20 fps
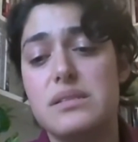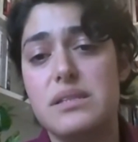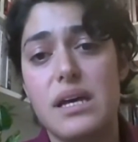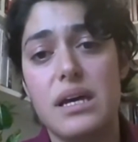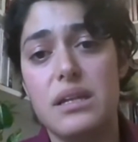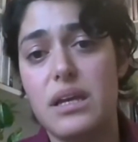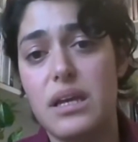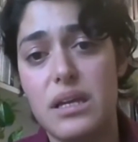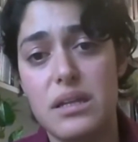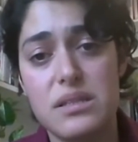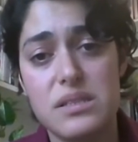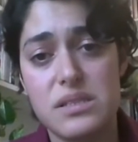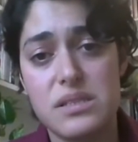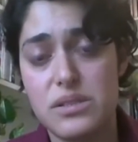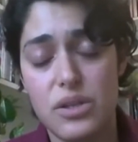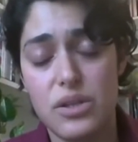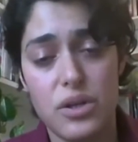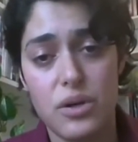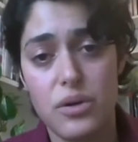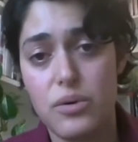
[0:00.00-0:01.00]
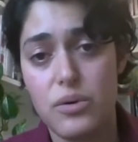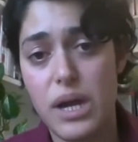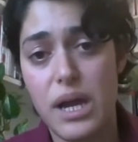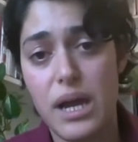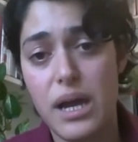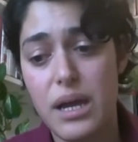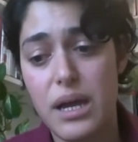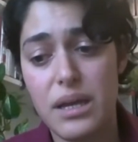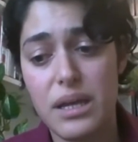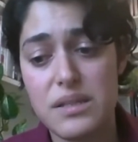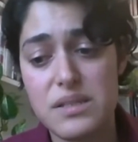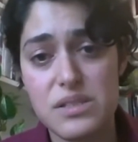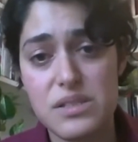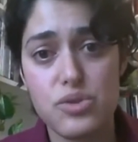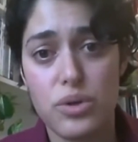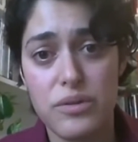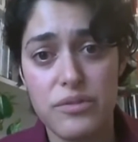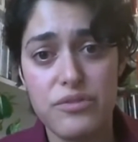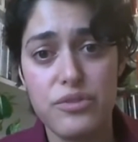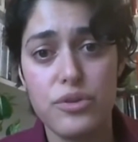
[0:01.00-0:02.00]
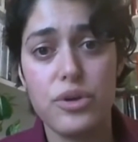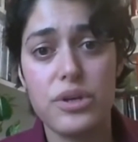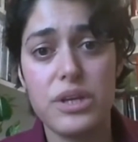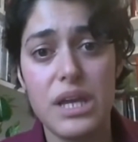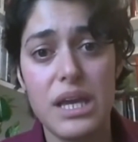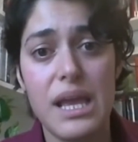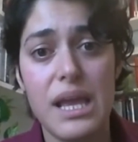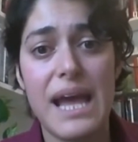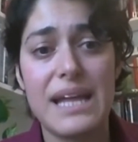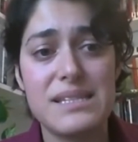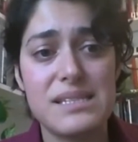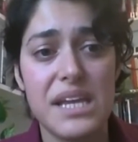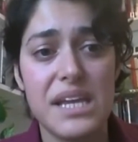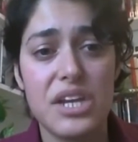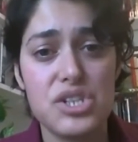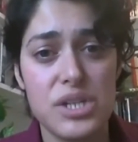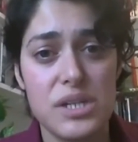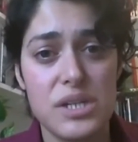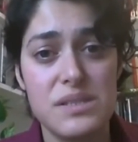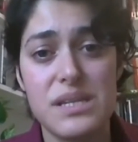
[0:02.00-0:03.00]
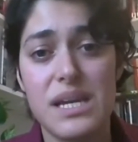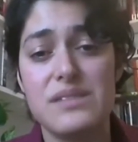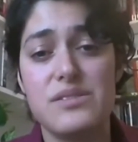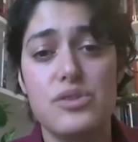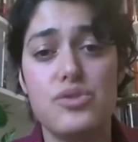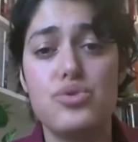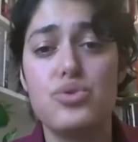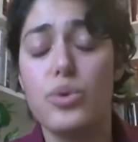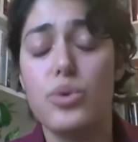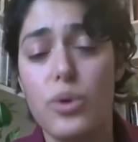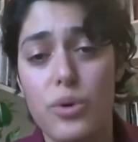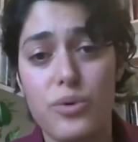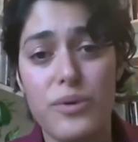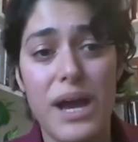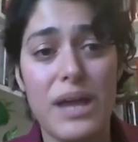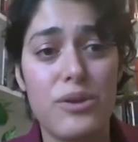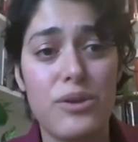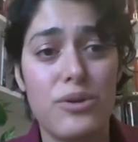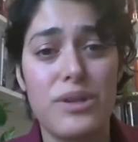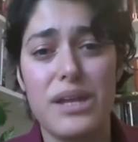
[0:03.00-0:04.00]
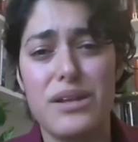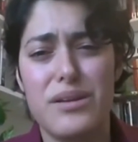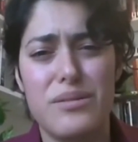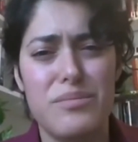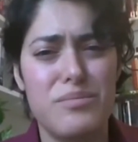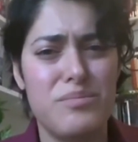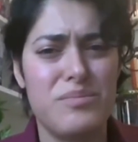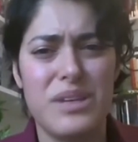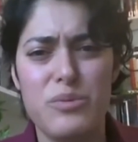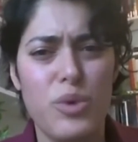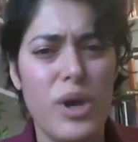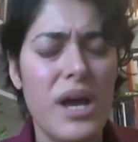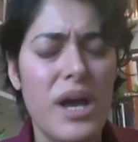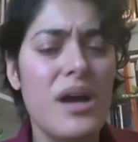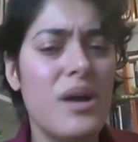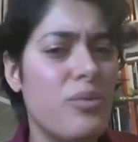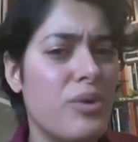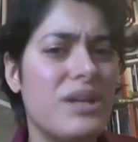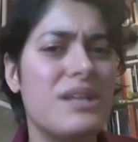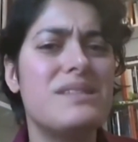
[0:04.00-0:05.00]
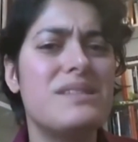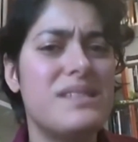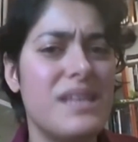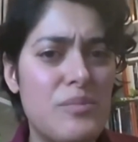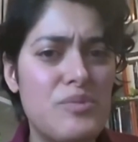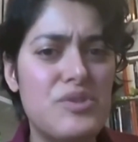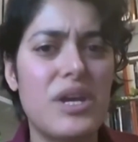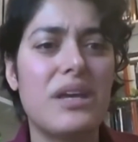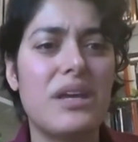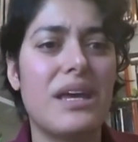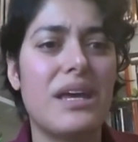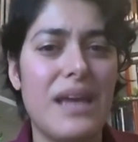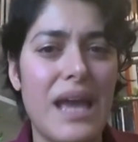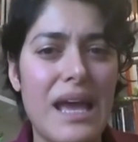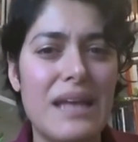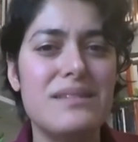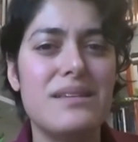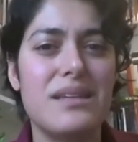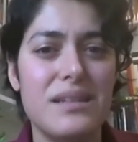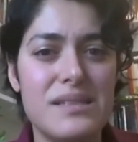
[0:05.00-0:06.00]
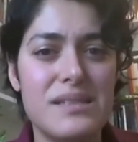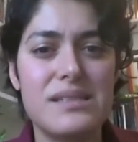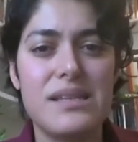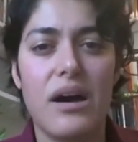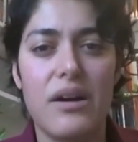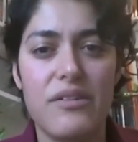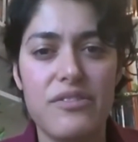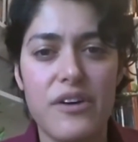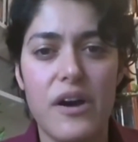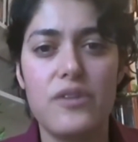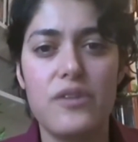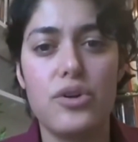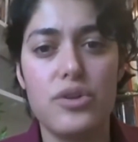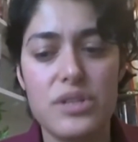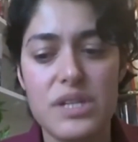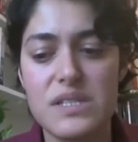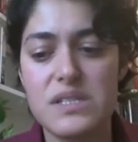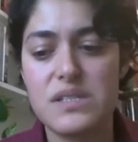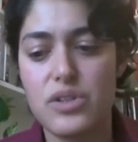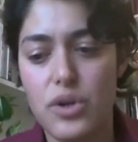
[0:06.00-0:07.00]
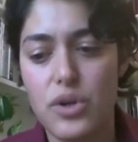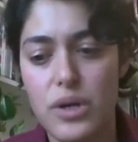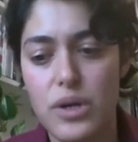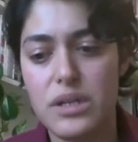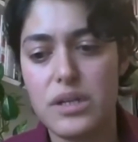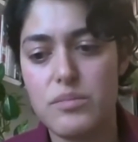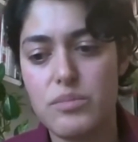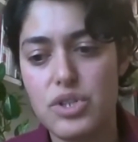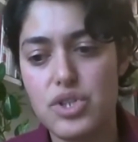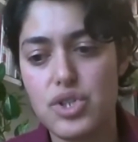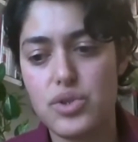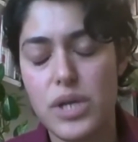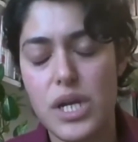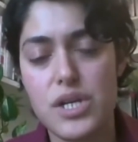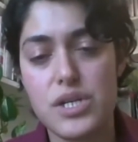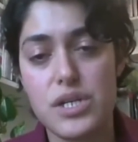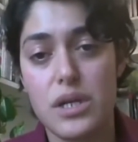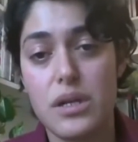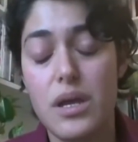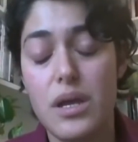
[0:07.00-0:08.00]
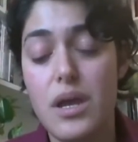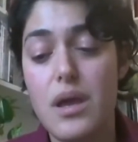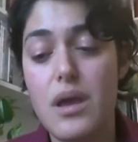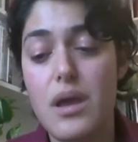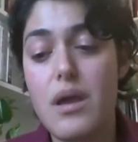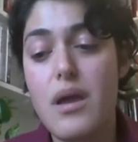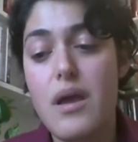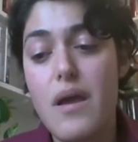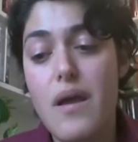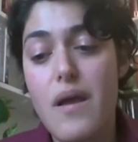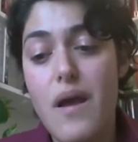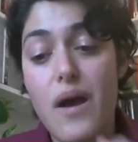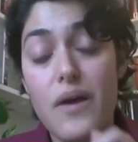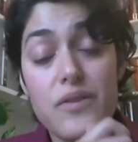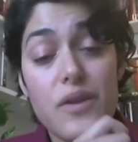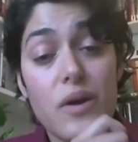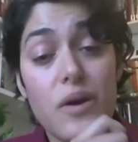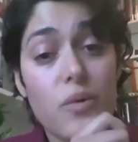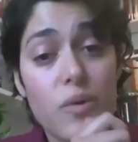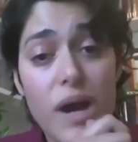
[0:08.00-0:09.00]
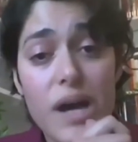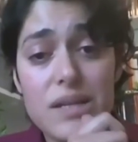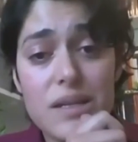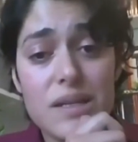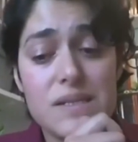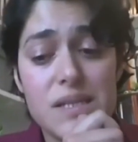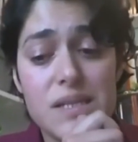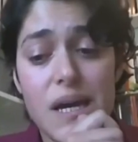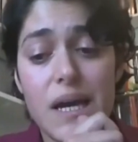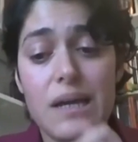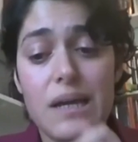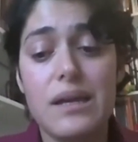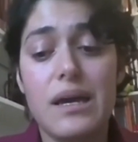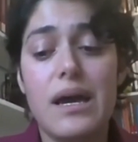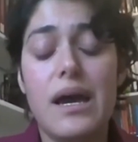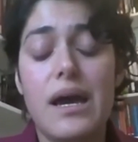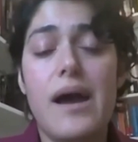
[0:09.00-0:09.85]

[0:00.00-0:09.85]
that it's, it's sort of looking at sanctions as a tool rather than what it seems like an end in itself under this current administration. On the Iranian side,